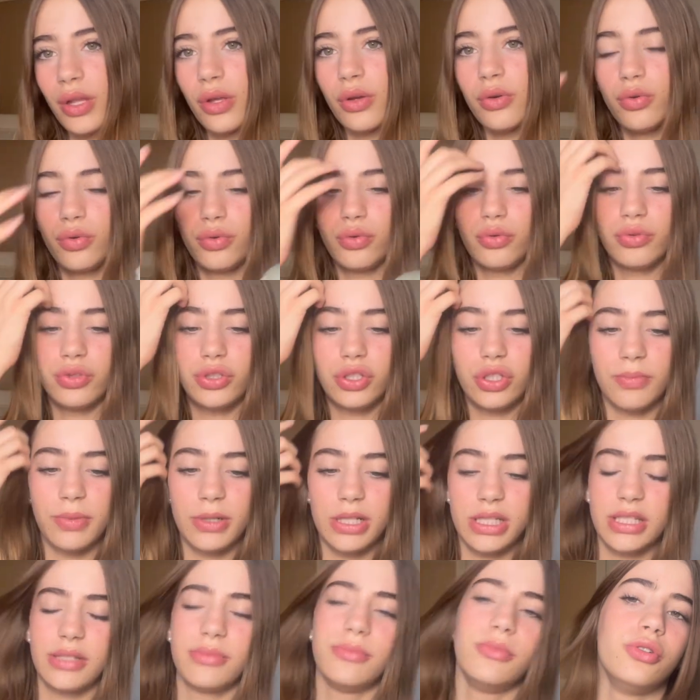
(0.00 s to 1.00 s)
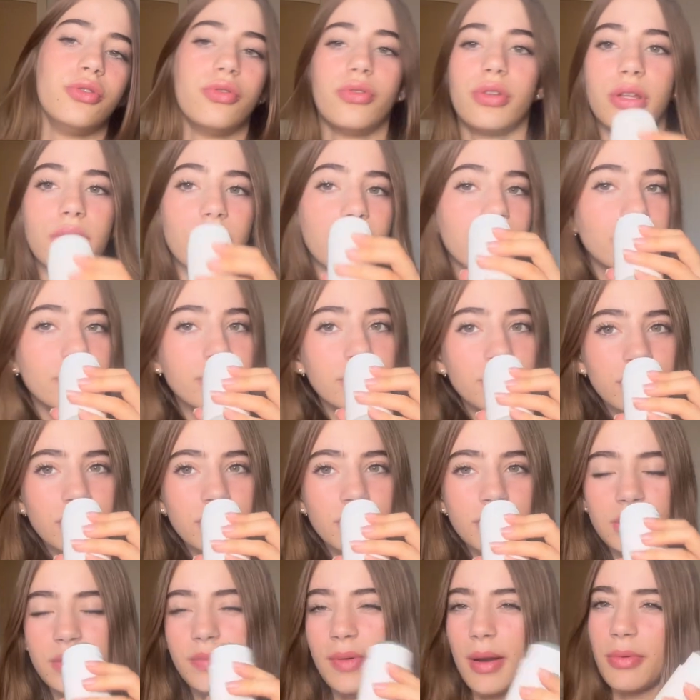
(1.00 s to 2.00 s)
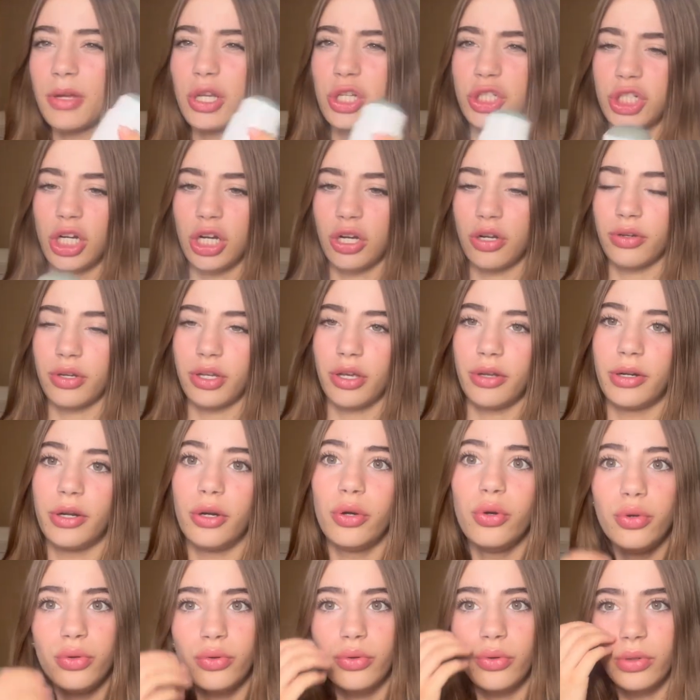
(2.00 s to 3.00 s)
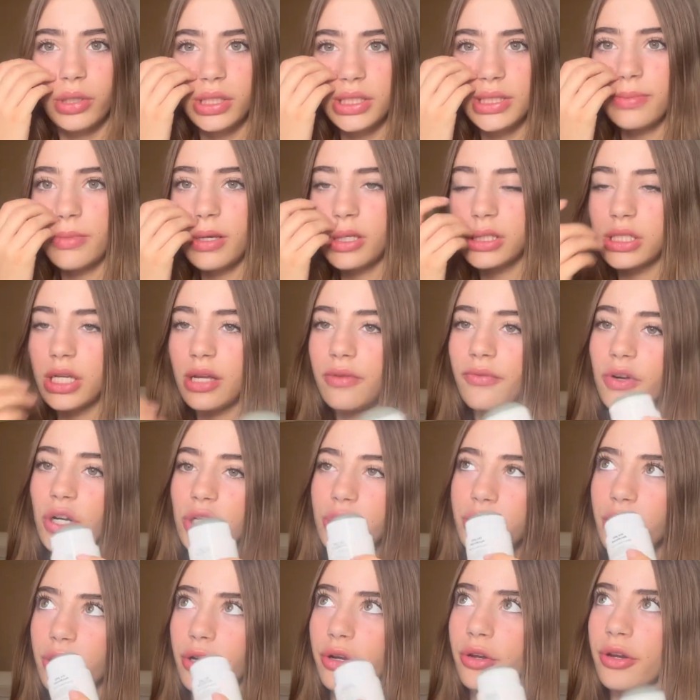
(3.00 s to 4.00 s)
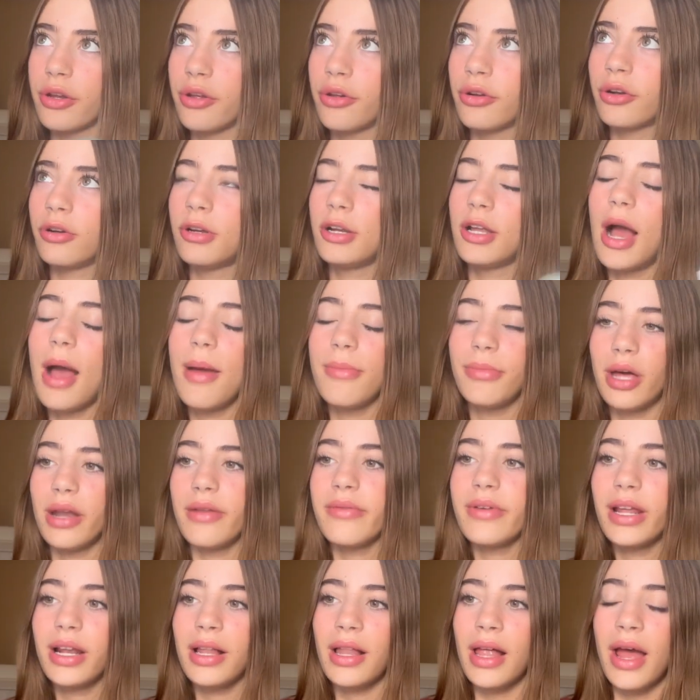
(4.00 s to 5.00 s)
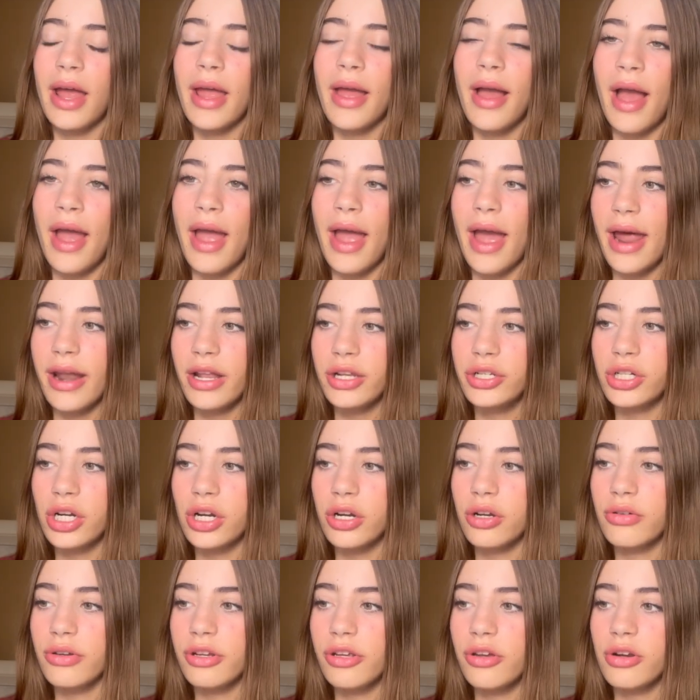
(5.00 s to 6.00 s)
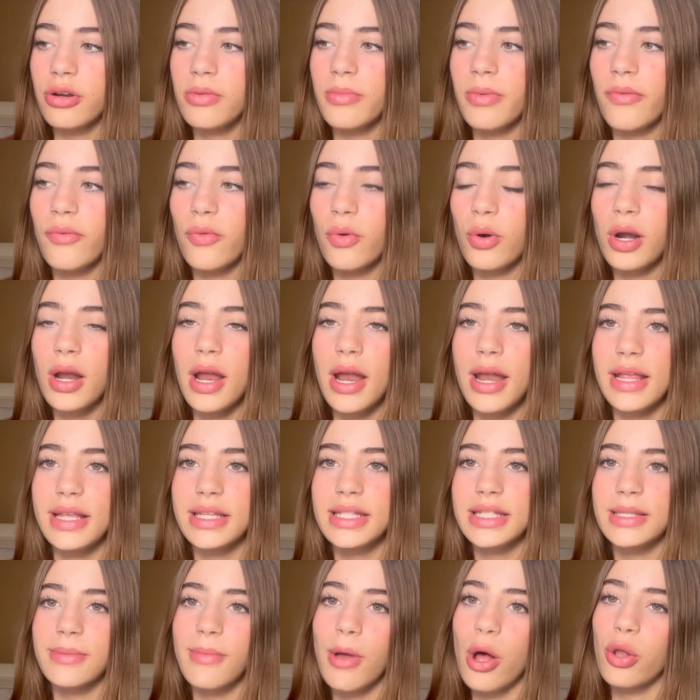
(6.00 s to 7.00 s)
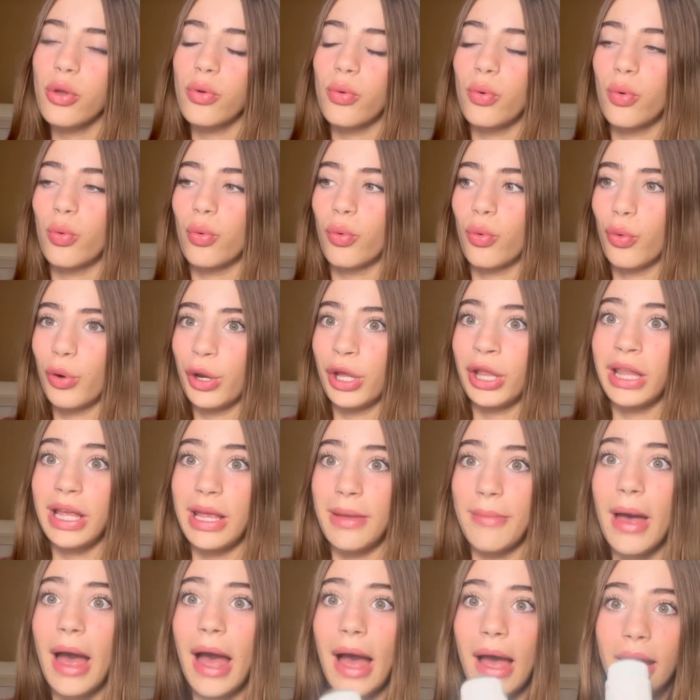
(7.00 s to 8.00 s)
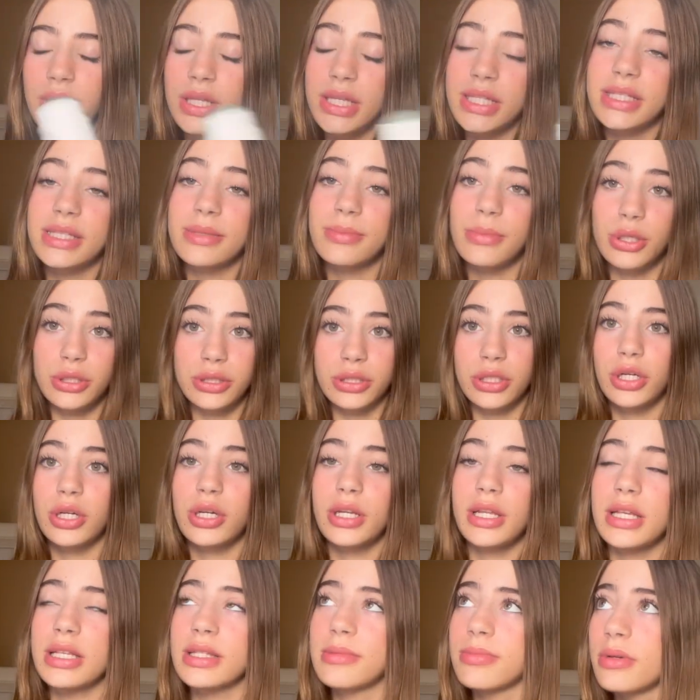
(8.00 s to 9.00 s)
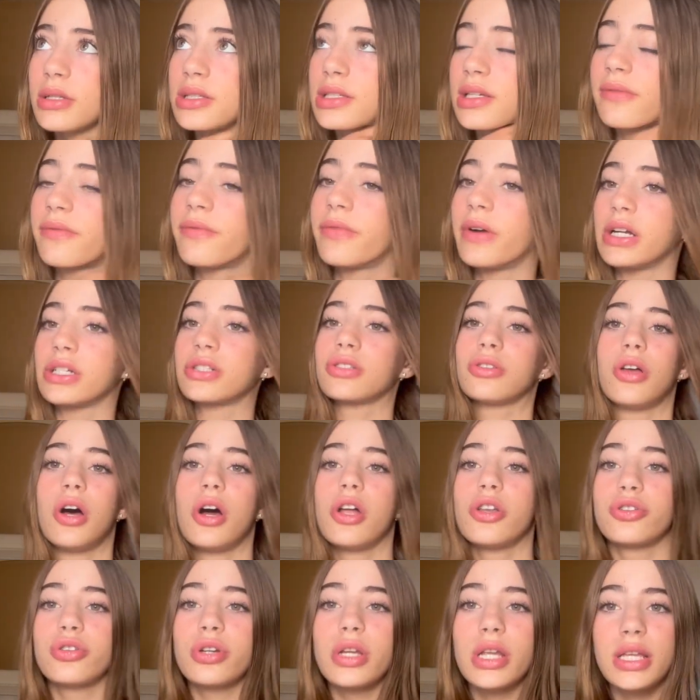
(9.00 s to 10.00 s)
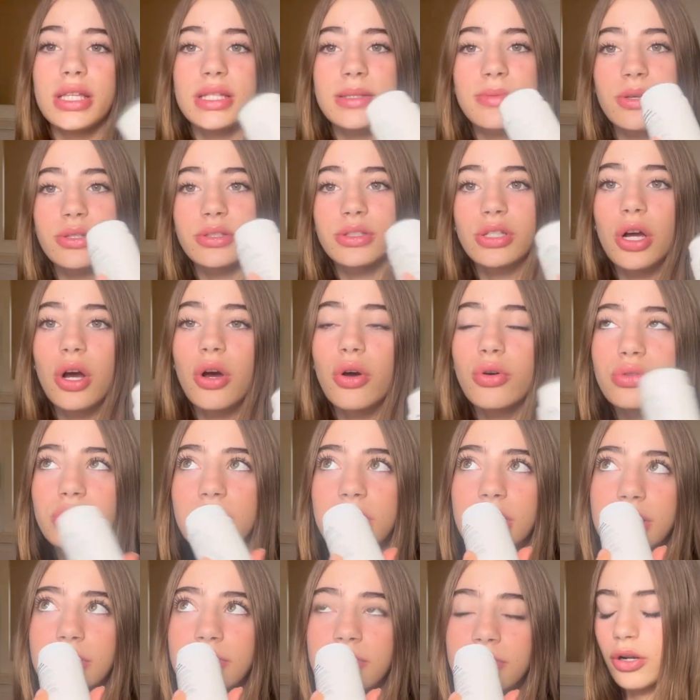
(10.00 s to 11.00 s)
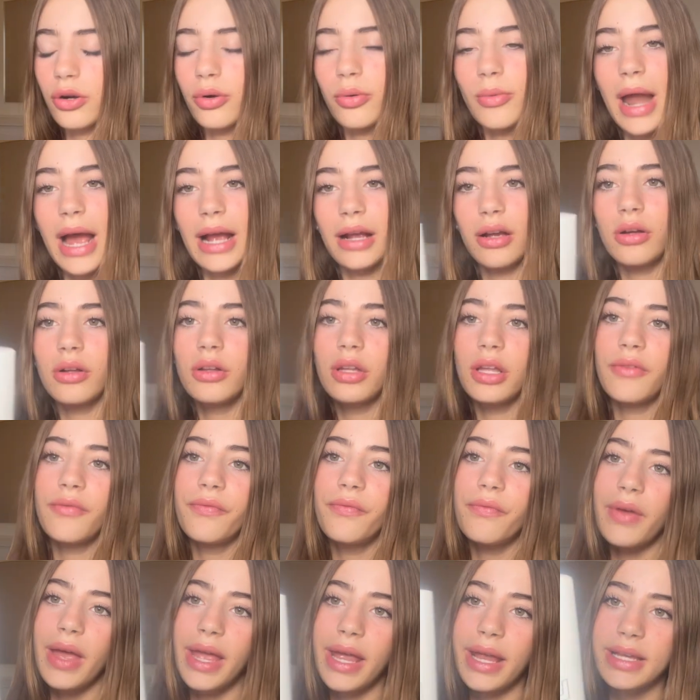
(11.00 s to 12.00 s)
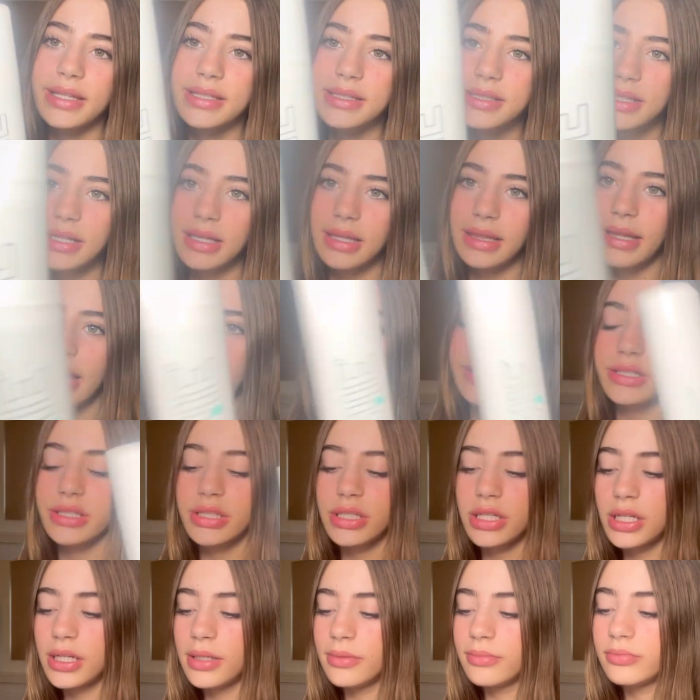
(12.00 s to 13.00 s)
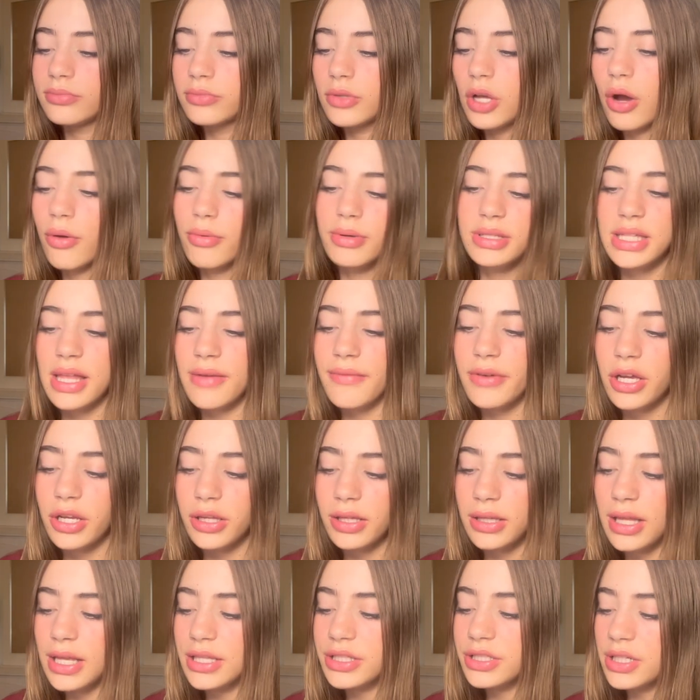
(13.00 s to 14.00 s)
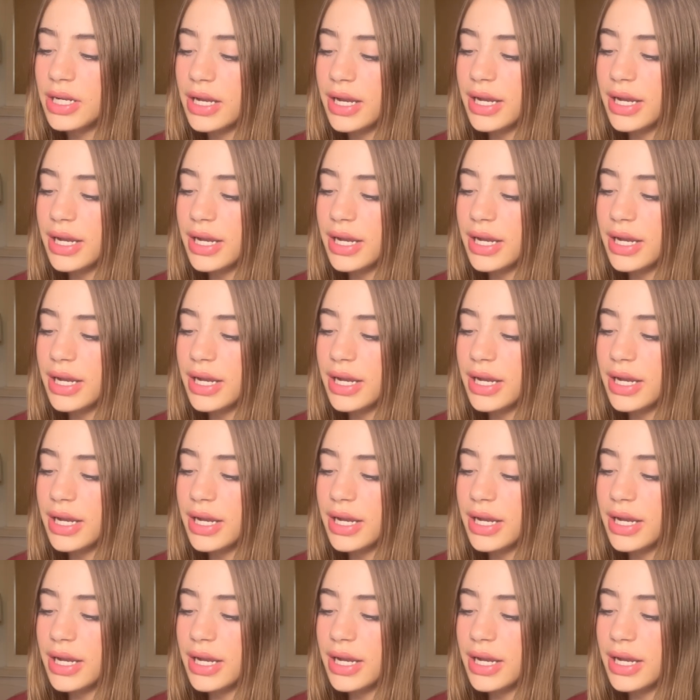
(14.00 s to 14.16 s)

Ooh, super smooth. It's probably a charcoal deodorant. Ooh, it smells good for a charcoal deodorant. I'm not even gonna lie, I had a charcoal deodorant before and it smelled really bad. This smells good. It smells like fresh laundry. It smells cozy. Crackle Face Cleanser. Always love a good cleanser.